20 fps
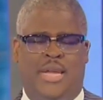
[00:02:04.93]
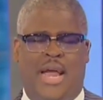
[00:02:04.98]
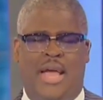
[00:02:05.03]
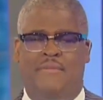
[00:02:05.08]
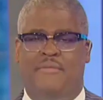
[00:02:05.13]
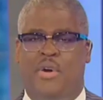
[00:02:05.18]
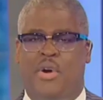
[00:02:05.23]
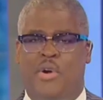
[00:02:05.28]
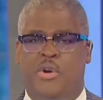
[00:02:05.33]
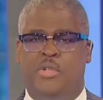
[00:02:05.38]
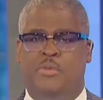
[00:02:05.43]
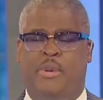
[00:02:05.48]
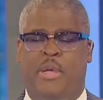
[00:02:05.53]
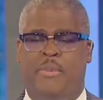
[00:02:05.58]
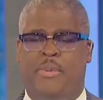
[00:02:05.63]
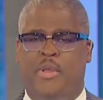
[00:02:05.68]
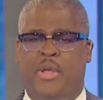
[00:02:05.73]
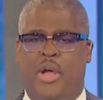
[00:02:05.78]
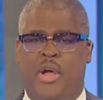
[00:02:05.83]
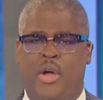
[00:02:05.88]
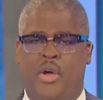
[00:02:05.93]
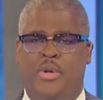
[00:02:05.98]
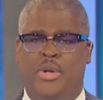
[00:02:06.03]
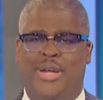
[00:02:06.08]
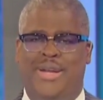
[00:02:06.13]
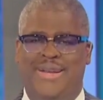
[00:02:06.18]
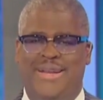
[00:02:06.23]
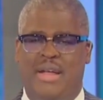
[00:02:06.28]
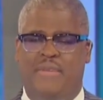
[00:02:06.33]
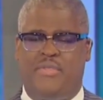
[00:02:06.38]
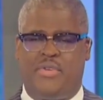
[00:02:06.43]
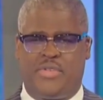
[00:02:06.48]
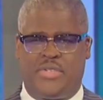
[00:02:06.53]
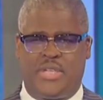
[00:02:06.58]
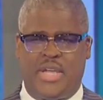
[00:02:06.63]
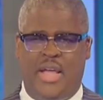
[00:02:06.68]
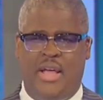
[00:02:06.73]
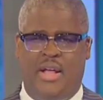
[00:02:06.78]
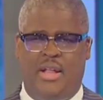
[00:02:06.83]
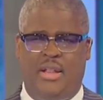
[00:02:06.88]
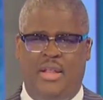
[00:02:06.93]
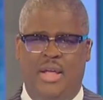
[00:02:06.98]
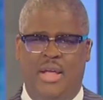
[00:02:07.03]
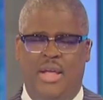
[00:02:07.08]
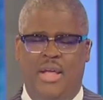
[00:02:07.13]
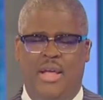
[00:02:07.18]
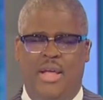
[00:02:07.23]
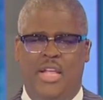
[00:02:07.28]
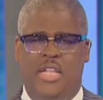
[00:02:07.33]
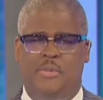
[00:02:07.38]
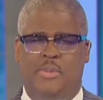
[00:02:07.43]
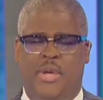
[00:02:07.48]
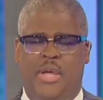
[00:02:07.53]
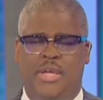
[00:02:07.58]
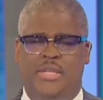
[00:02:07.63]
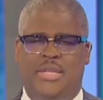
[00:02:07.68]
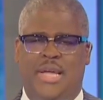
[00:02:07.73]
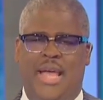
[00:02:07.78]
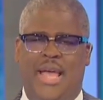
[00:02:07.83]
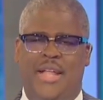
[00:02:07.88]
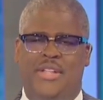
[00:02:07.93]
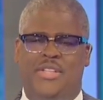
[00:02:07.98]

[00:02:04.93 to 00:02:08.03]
that I've urged people to own and never sell is because they